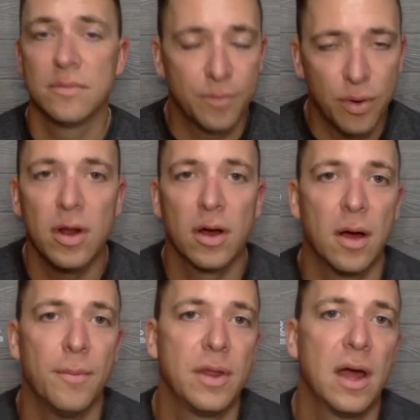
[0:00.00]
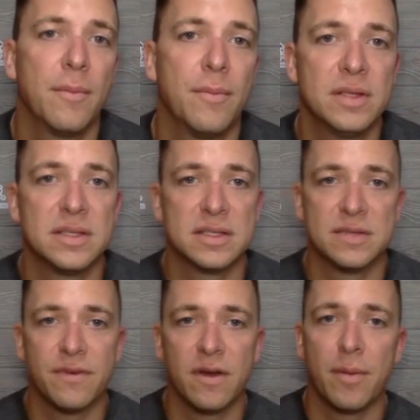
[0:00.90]
put a company out of business.
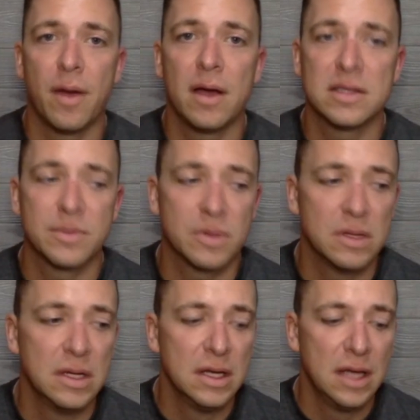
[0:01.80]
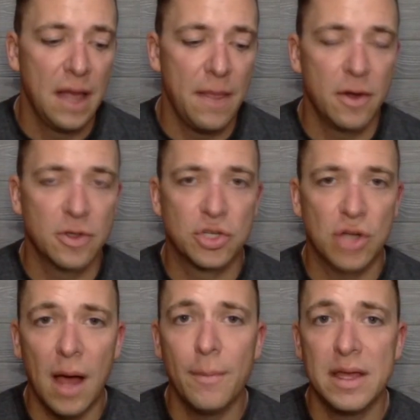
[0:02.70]
It's very possible. And their
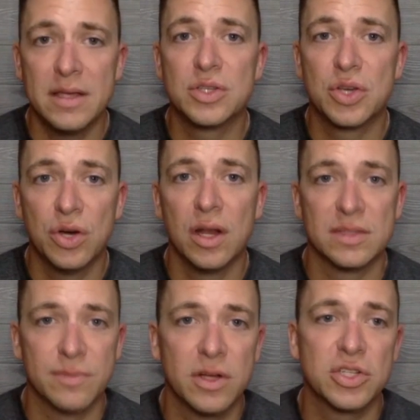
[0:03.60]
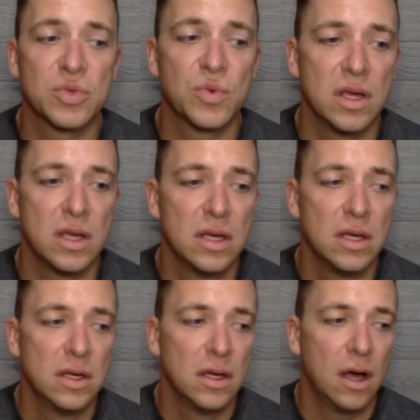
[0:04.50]
job is good. As much as we
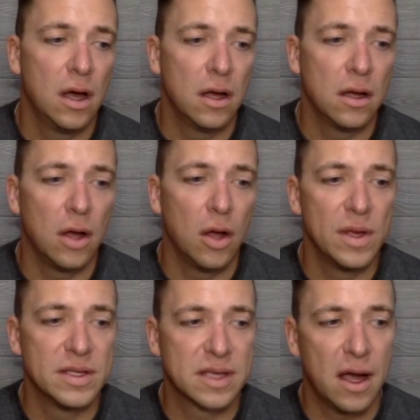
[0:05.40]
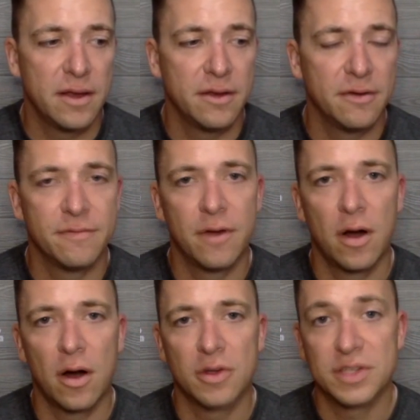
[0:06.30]
uh, always kind of
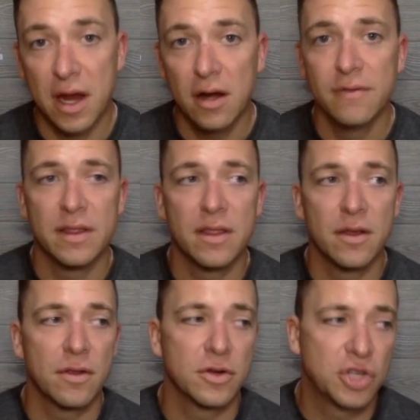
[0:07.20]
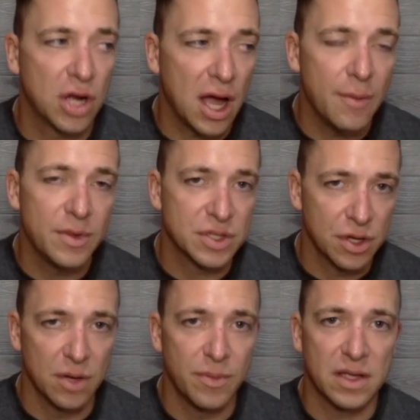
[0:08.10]
are scared of it, their job is
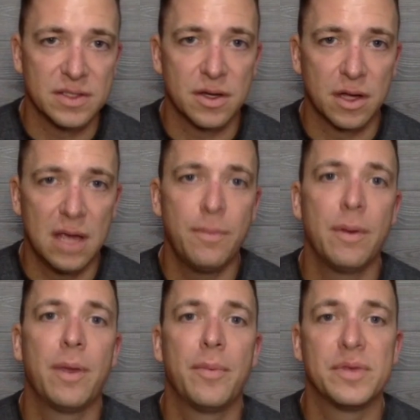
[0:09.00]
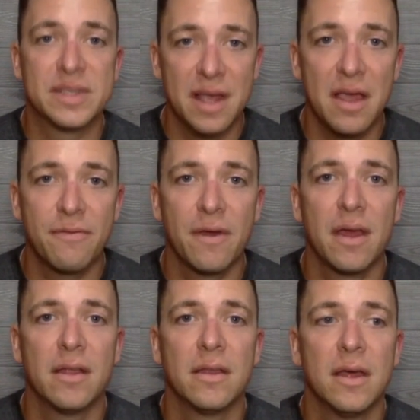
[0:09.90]
good because they're keeping people safe.
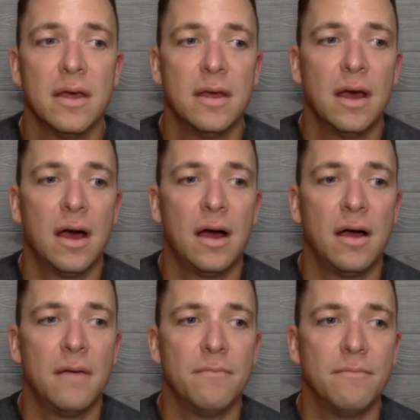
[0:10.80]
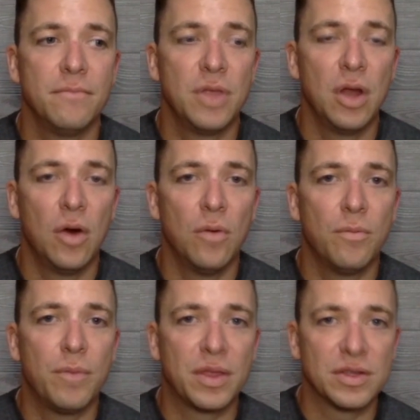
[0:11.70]
And, um, you know,
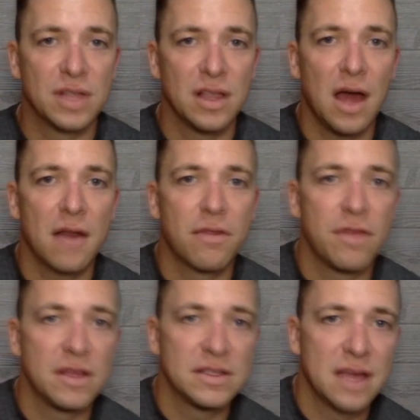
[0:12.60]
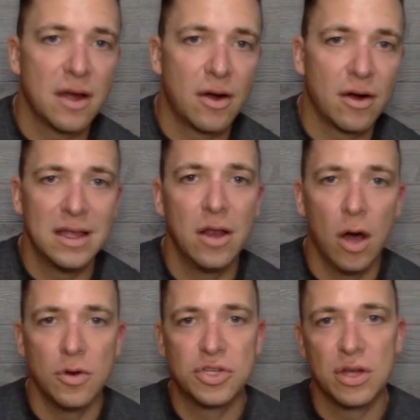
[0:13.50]
but there's a lot of things that are in
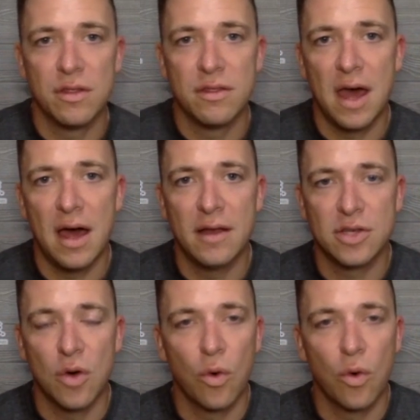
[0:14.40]
OSHA that don't